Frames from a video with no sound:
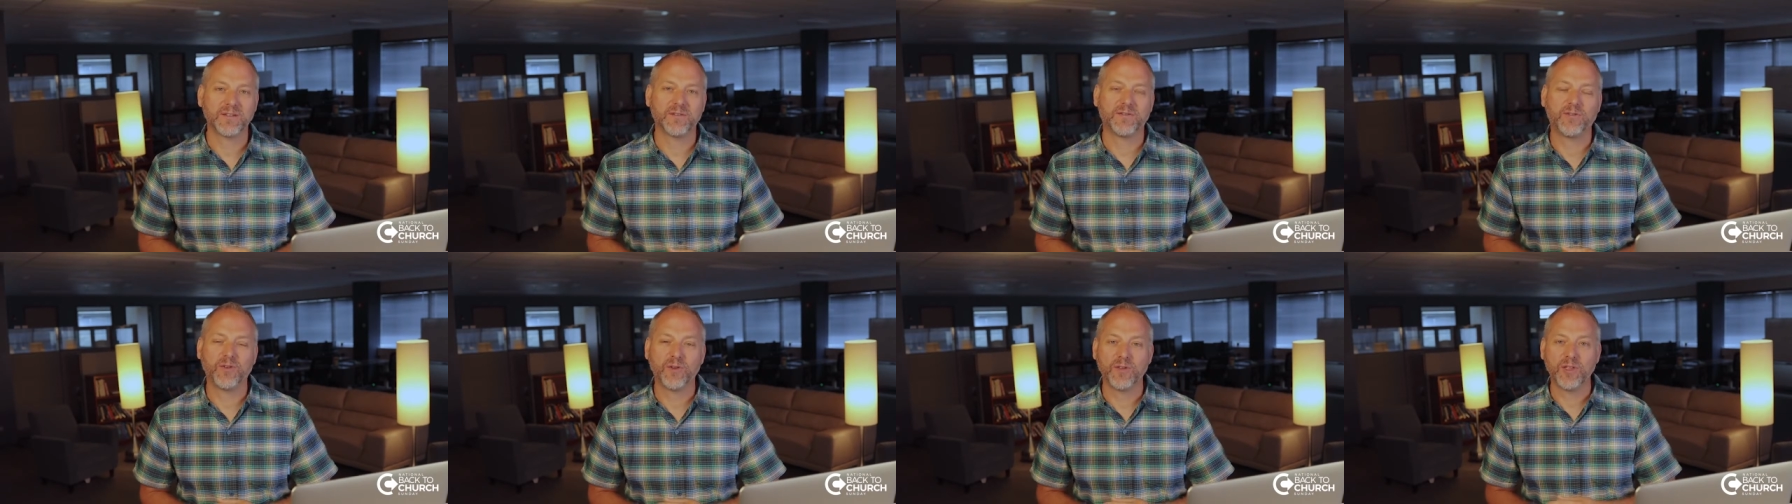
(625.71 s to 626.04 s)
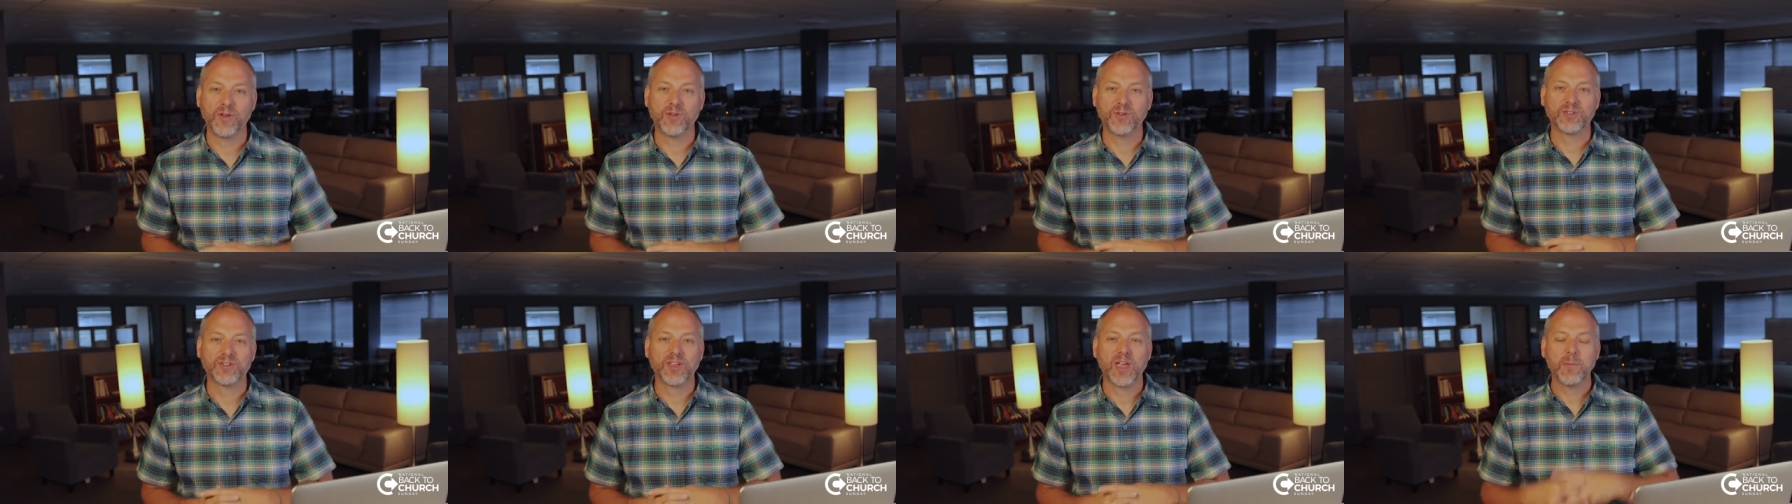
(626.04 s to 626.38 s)
for
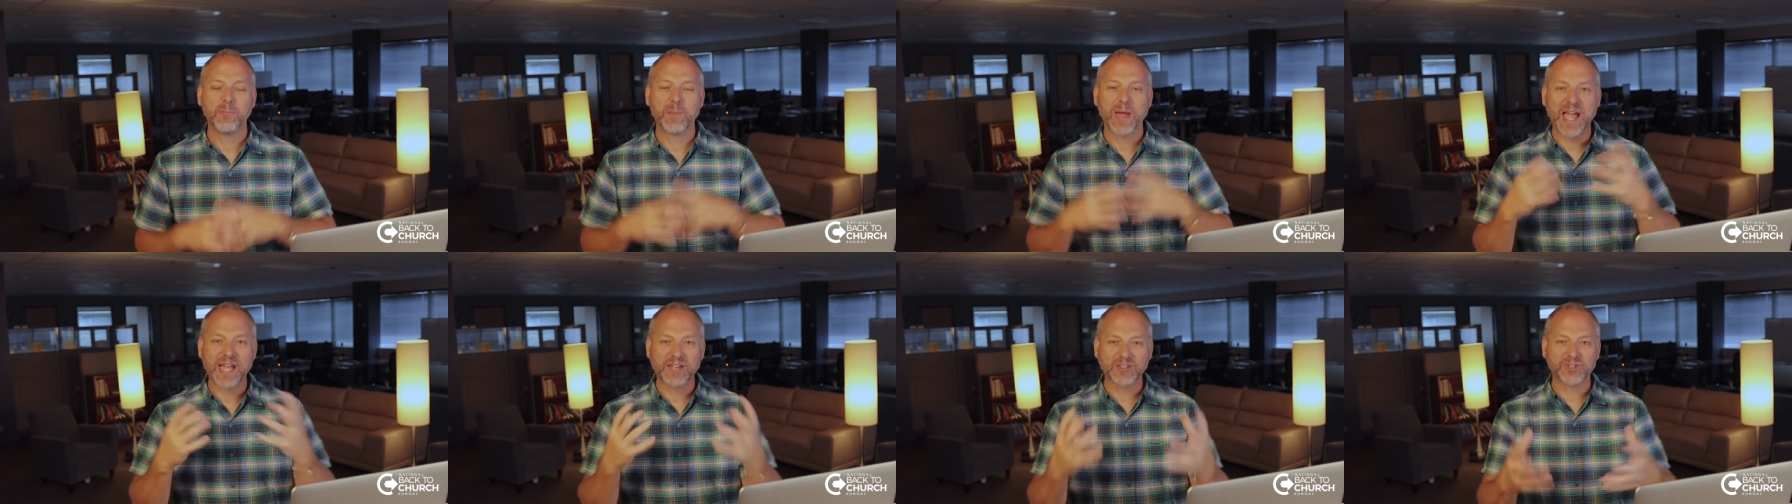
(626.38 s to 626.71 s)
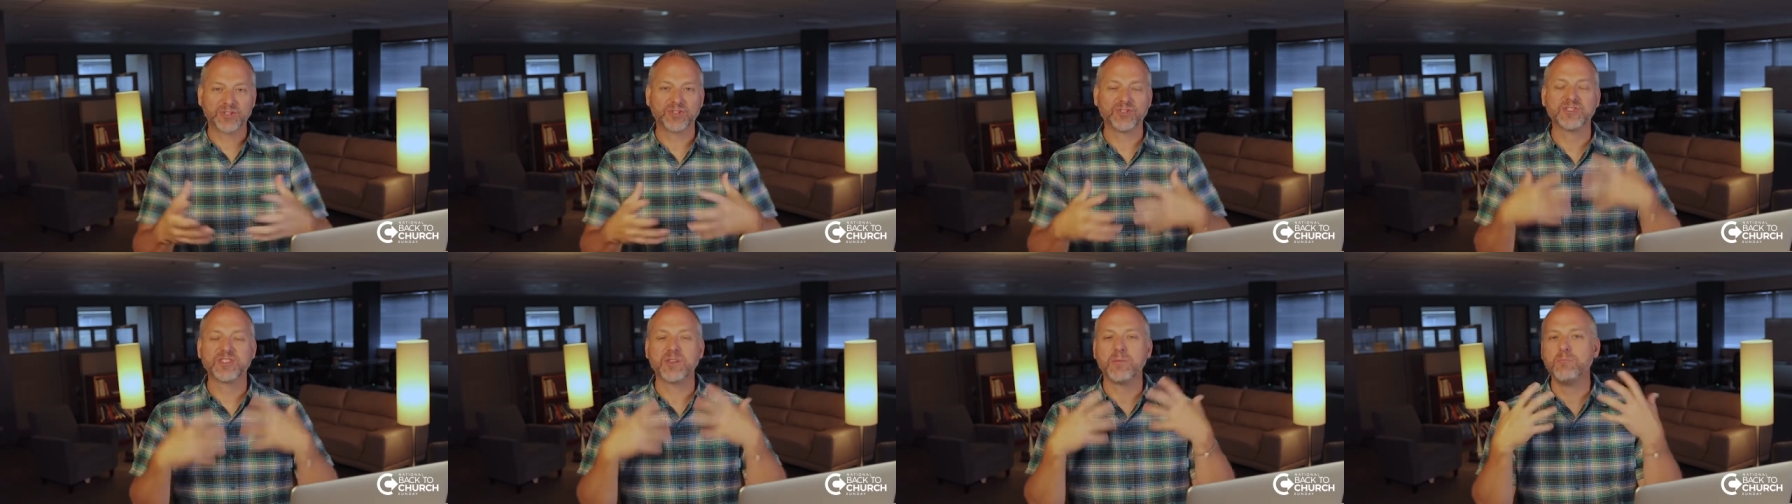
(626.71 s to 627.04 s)
those
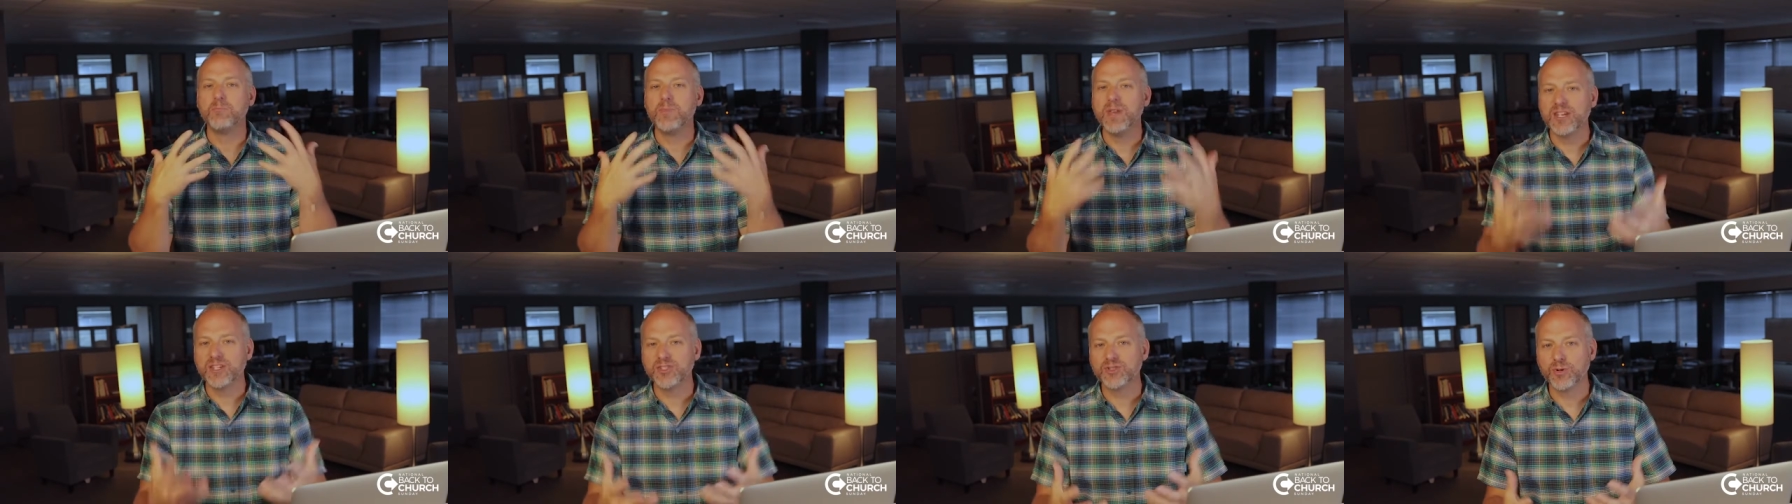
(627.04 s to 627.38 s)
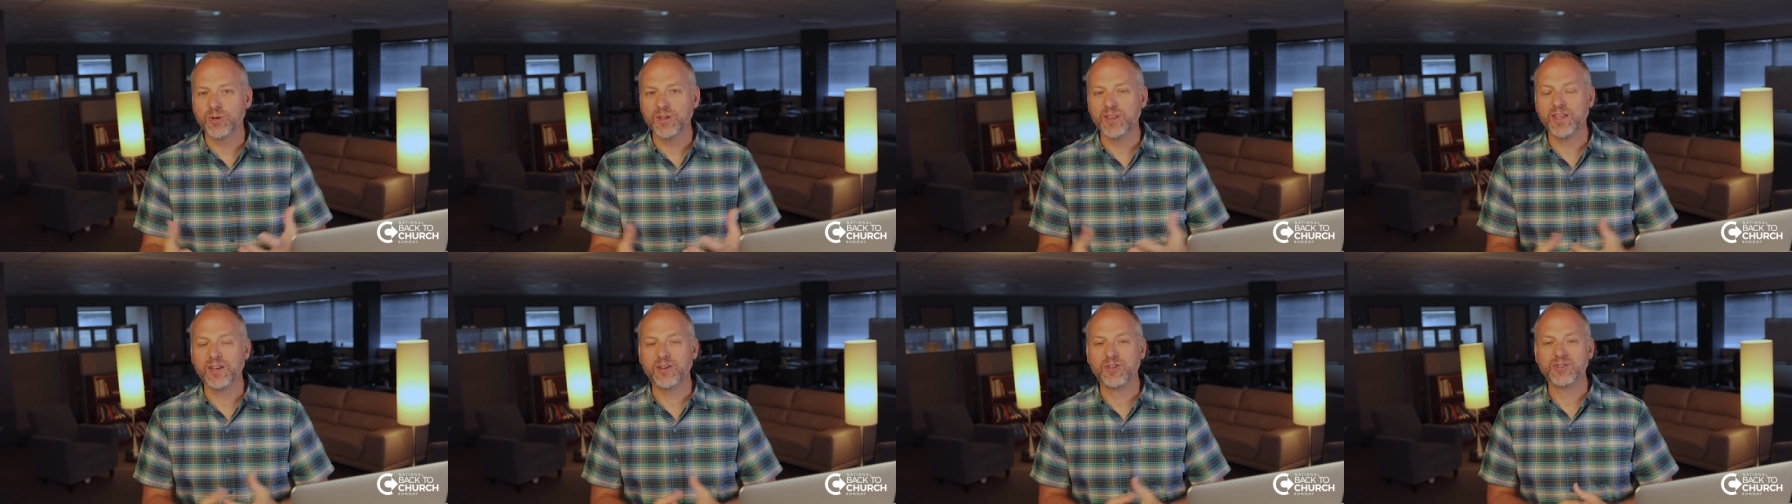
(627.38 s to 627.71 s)
pastors,
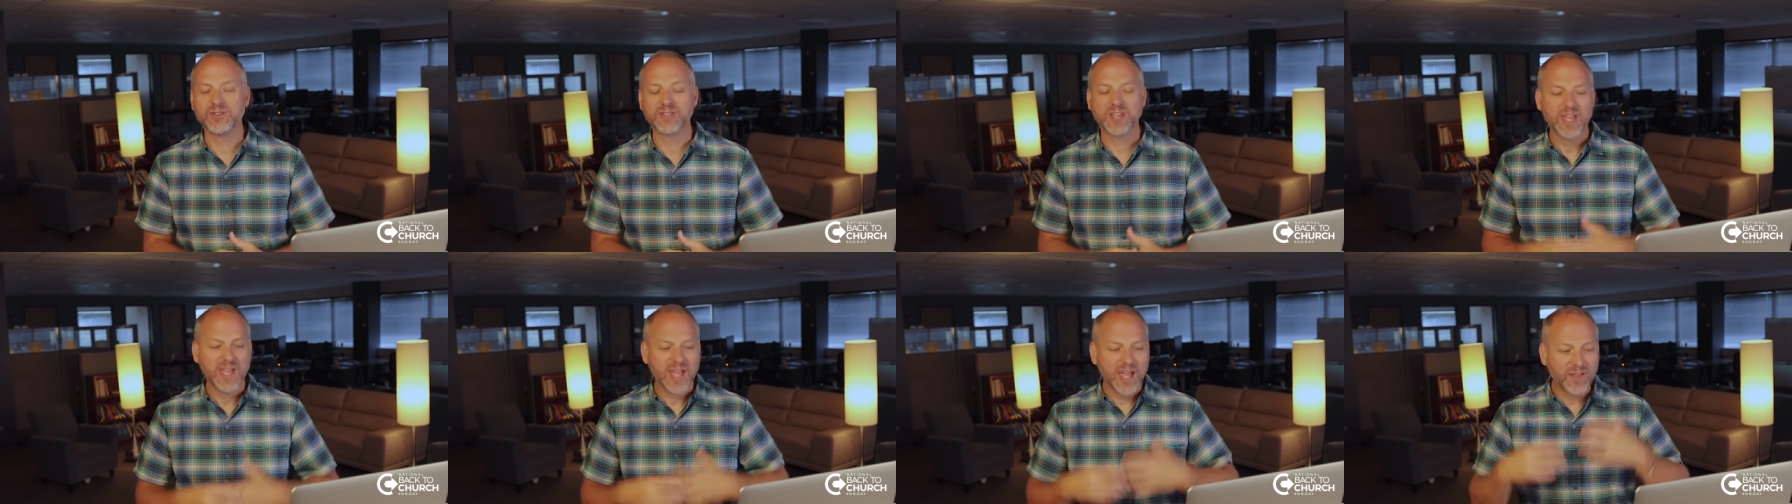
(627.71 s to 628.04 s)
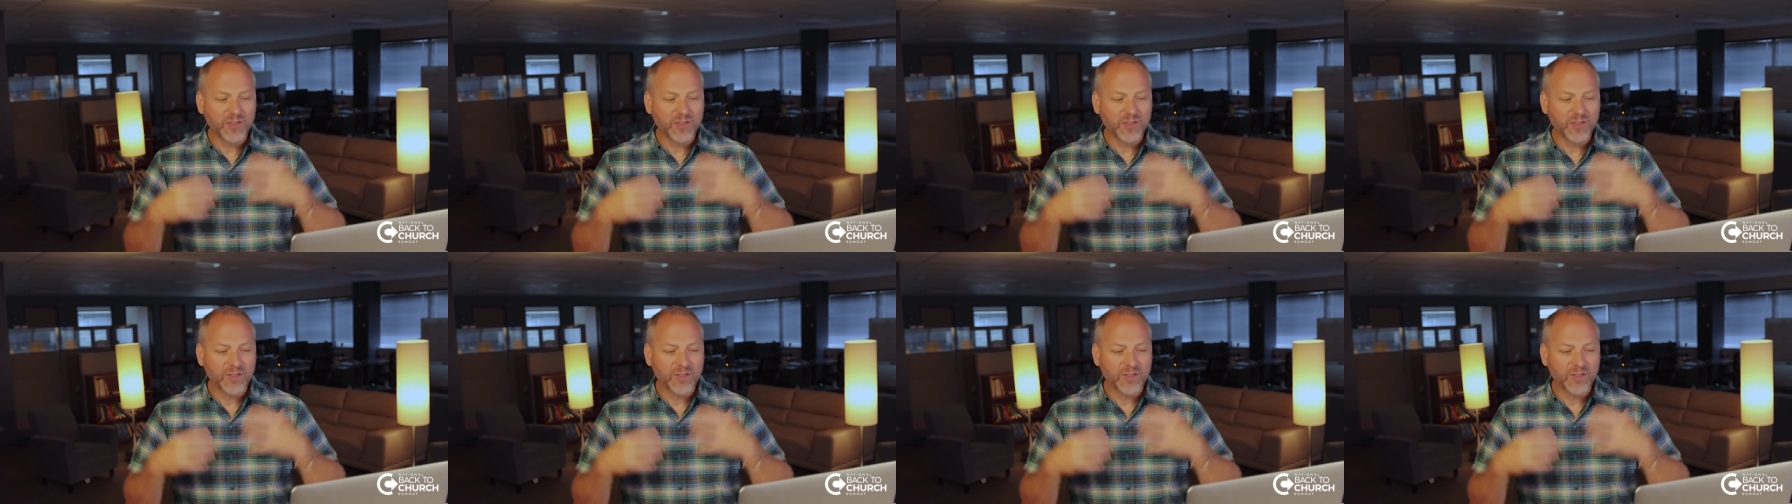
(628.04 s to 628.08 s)
ministry leaders,